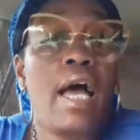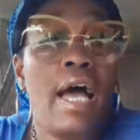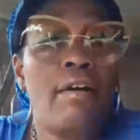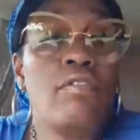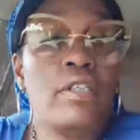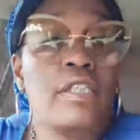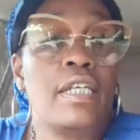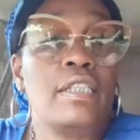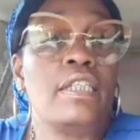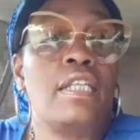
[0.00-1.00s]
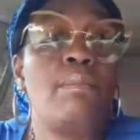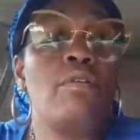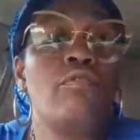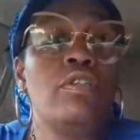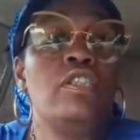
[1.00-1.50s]
I really think that they
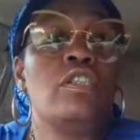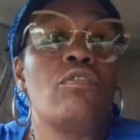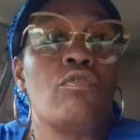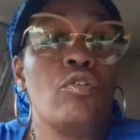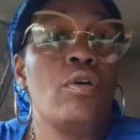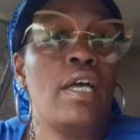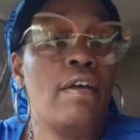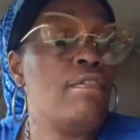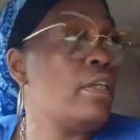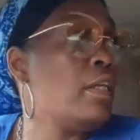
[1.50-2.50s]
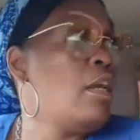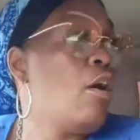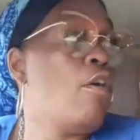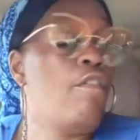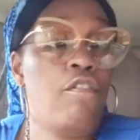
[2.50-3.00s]
be reaching real heavy
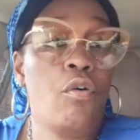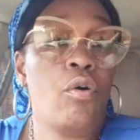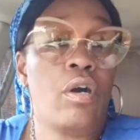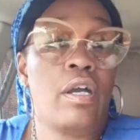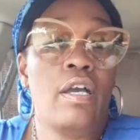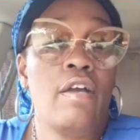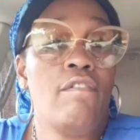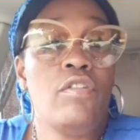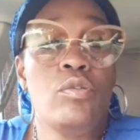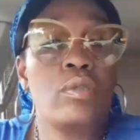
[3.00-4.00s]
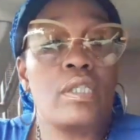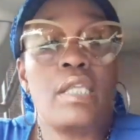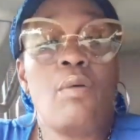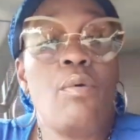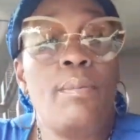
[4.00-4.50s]
for views. Because
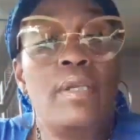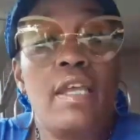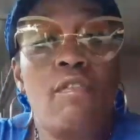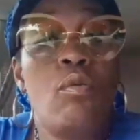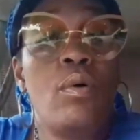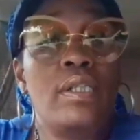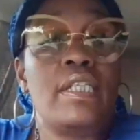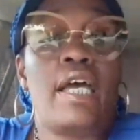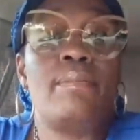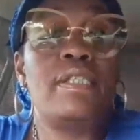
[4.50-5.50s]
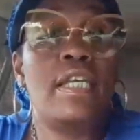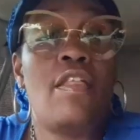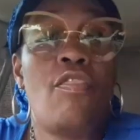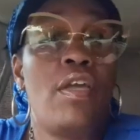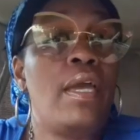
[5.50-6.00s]
that woman never one time
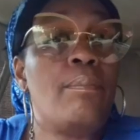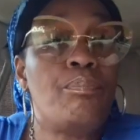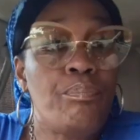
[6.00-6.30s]
said that